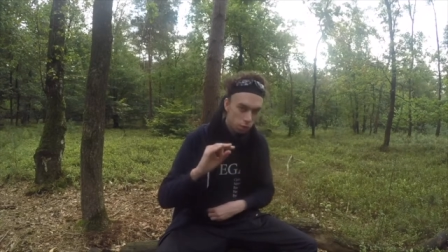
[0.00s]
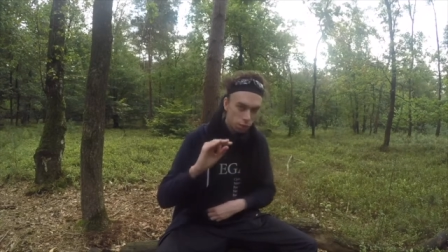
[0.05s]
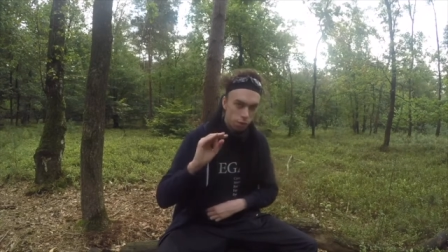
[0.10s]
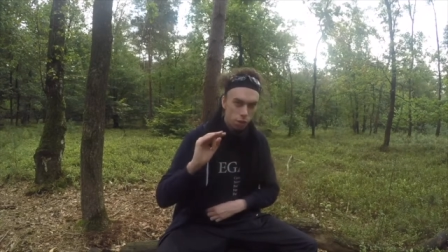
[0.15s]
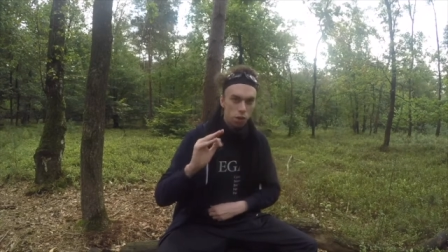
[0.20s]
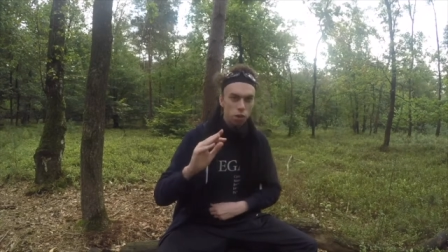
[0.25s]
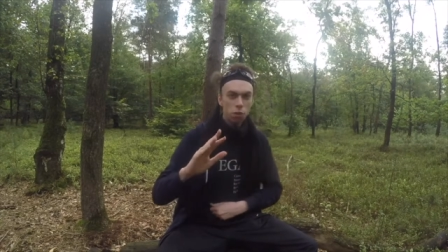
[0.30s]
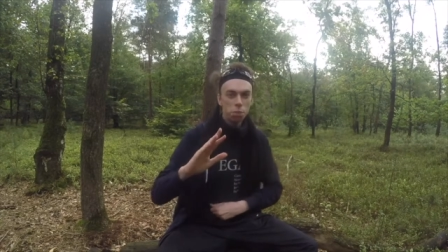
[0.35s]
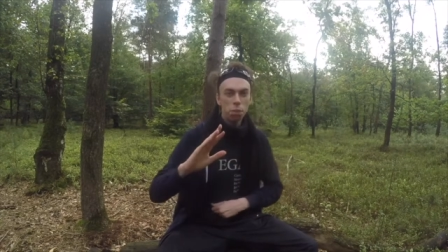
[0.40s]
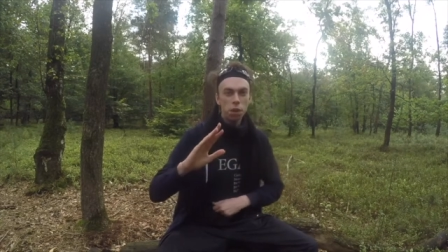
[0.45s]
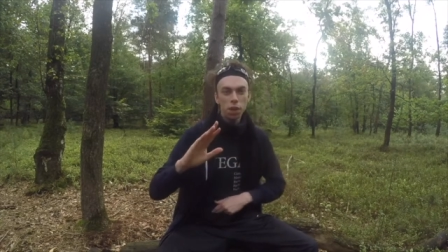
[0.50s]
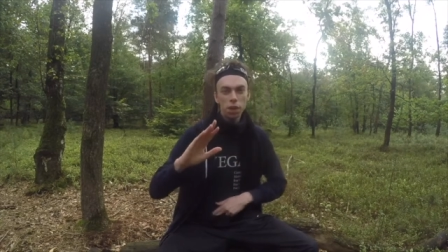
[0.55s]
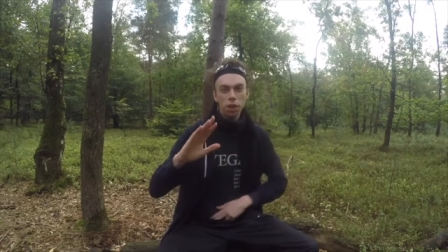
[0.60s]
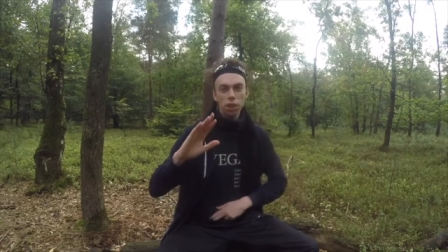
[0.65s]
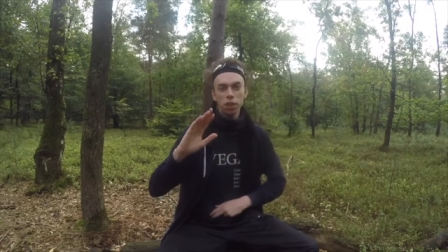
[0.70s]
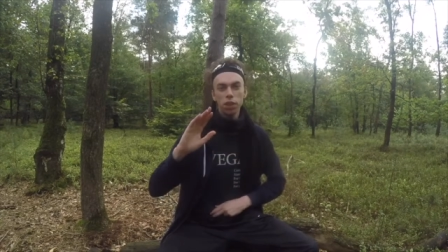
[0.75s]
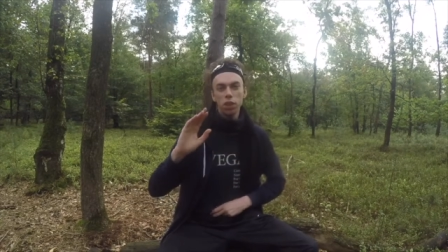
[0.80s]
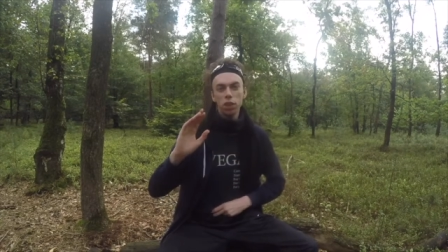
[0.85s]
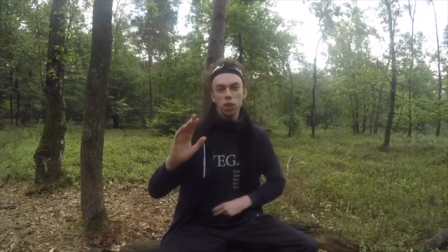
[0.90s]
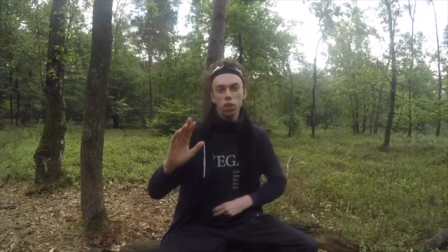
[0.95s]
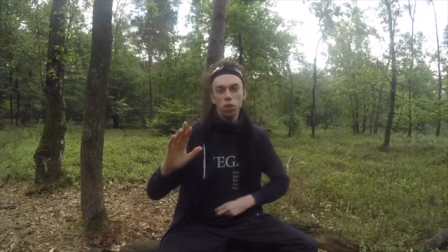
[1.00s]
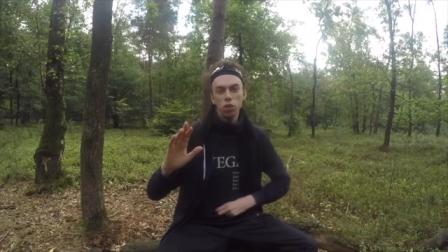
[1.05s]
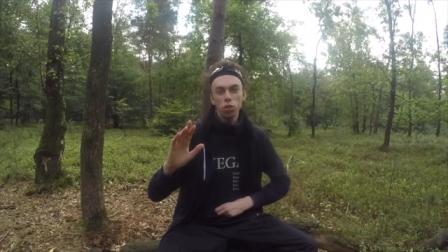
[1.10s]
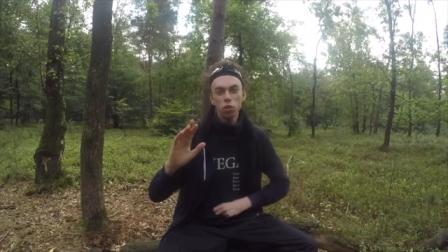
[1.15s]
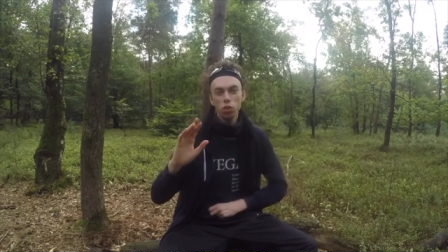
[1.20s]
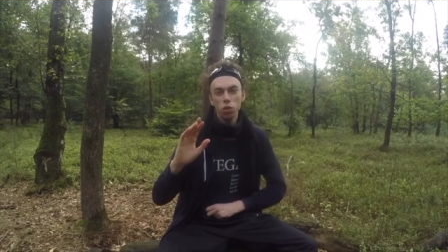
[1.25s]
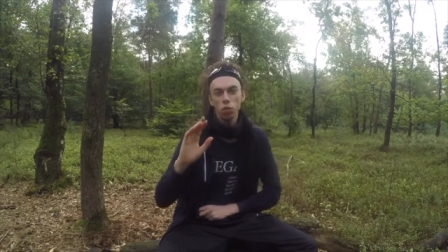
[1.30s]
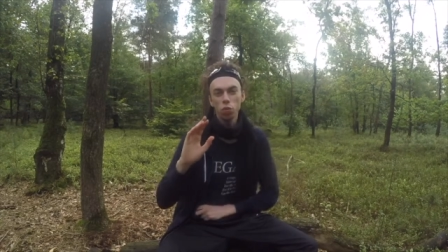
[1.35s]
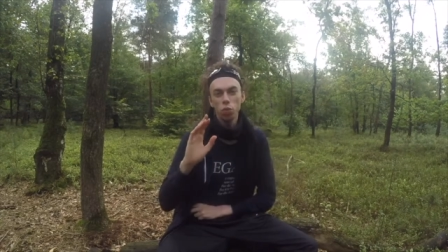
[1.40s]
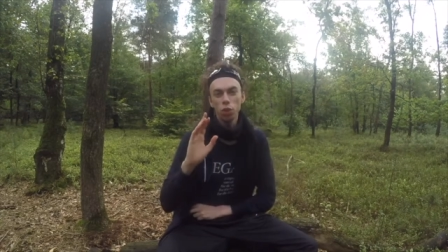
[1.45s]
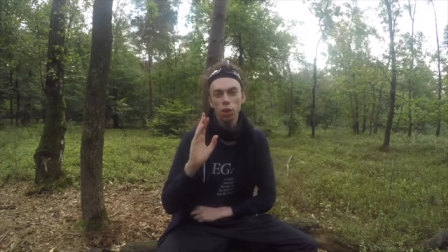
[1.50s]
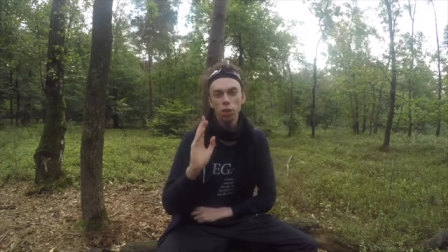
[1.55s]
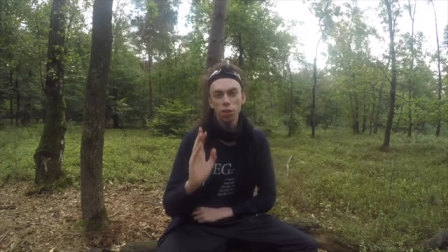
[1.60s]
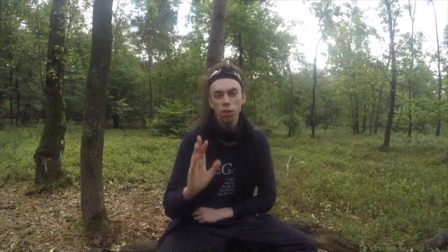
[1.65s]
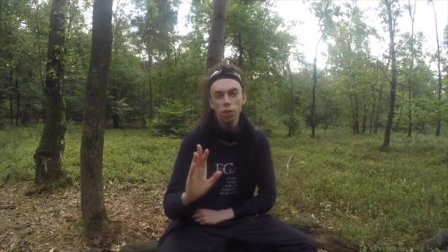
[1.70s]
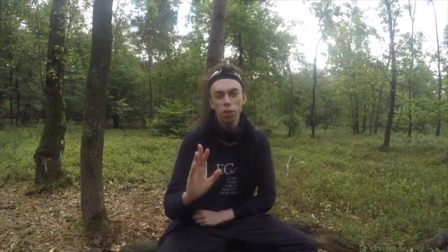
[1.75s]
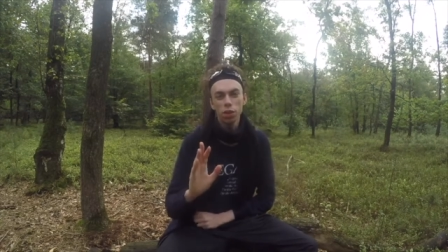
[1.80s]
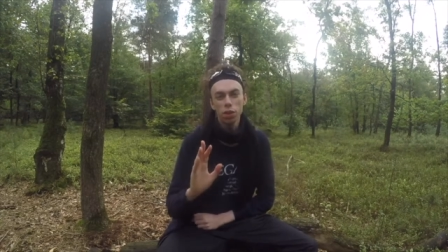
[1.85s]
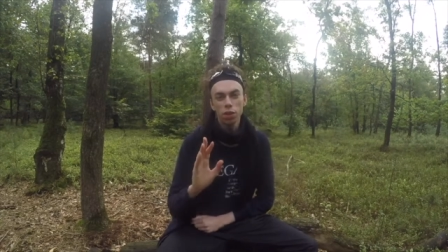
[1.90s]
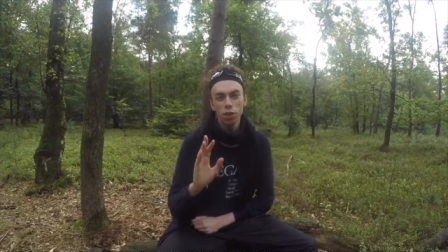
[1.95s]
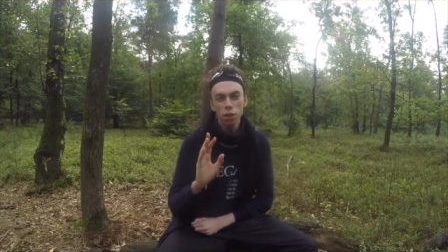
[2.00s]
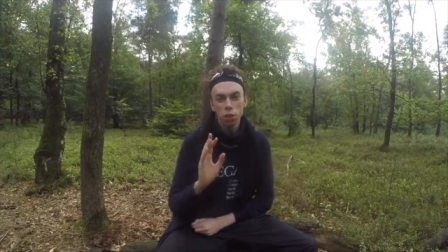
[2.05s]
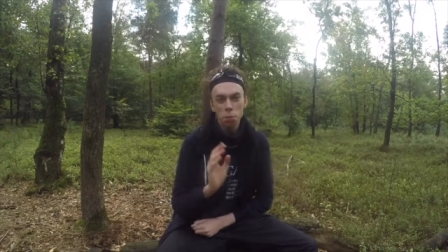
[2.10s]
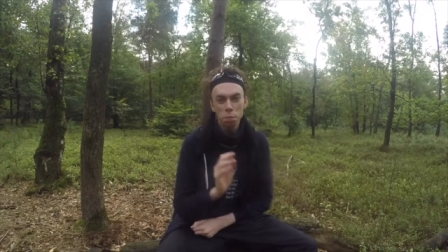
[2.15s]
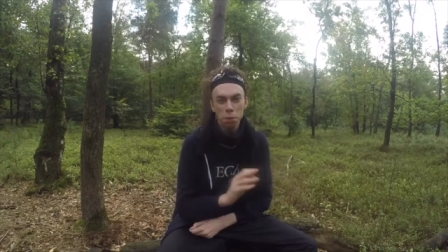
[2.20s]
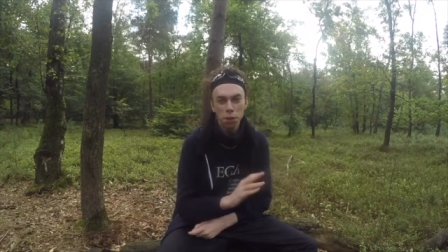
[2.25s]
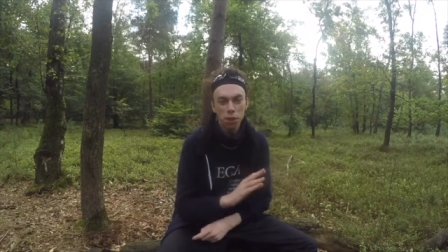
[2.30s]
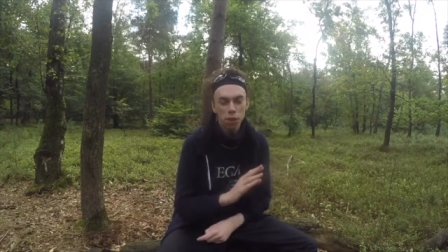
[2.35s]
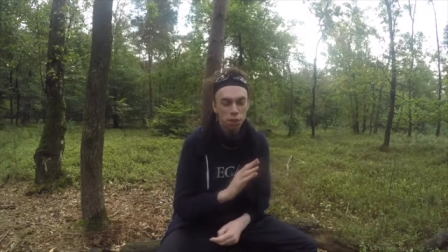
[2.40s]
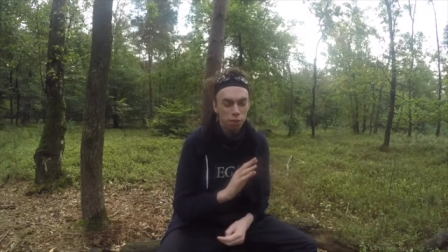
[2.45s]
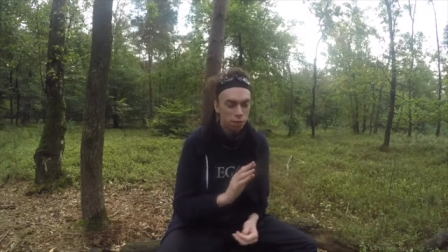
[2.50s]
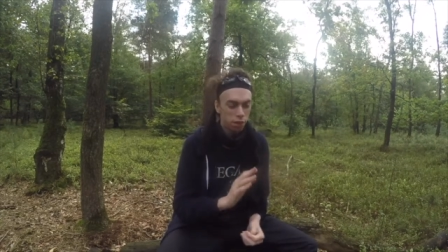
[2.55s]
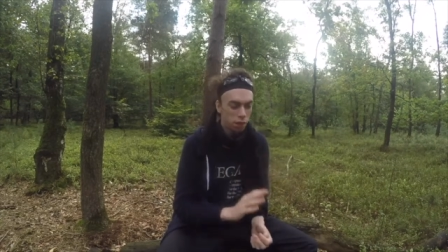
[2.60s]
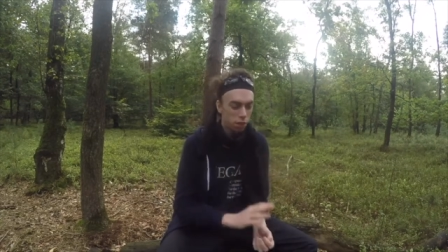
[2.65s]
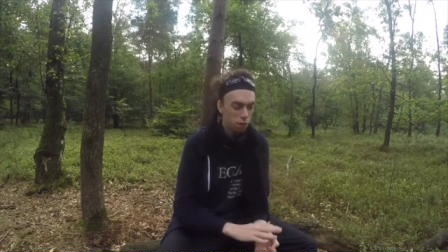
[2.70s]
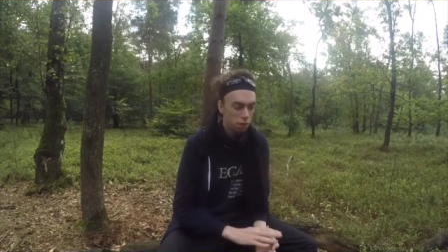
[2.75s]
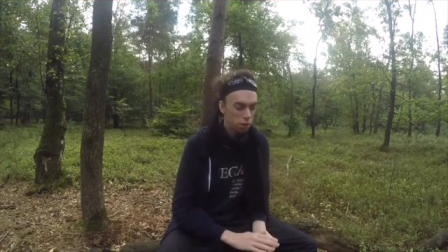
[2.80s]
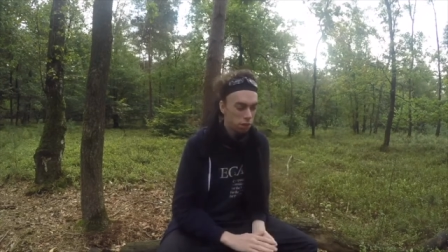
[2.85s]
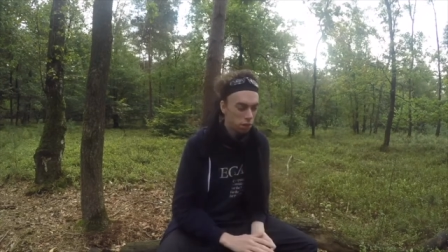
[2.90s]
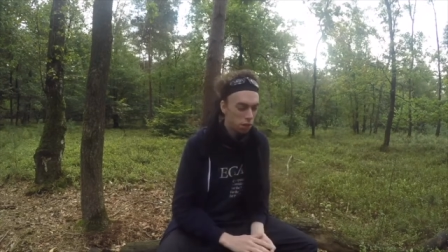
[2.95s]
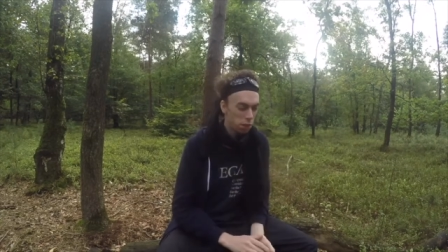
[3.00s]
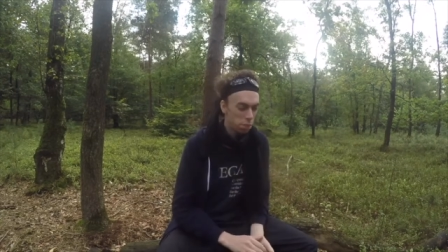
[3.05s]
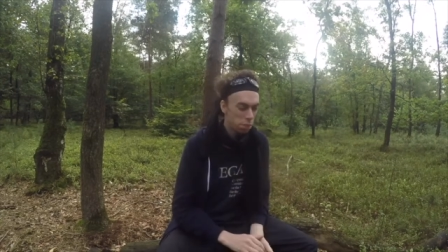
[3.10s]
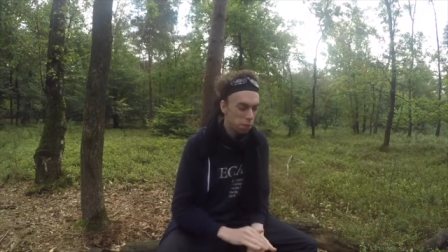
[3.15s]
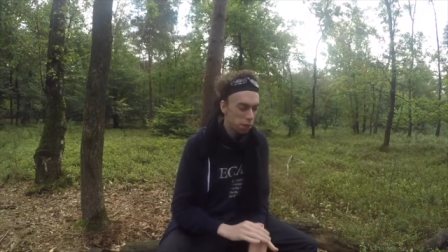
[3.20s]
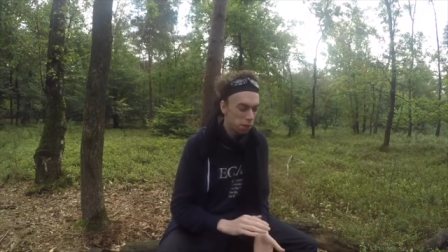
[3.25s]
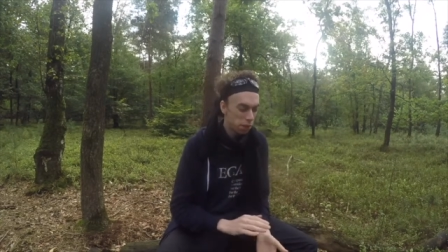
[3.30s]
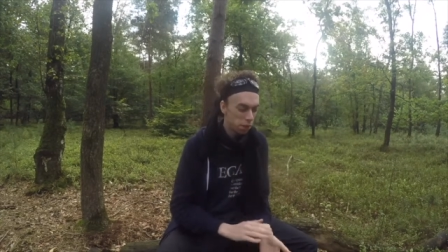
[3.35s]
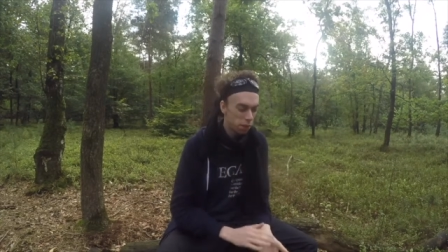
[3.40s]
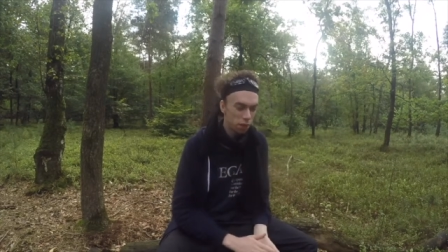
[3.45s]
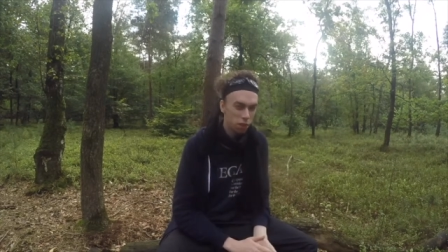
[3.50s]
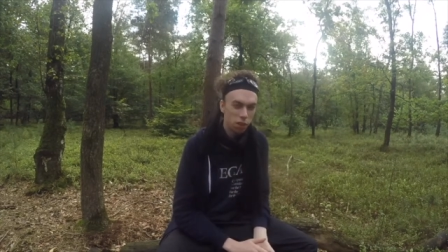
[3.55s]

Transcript: focus my attention on one specific topic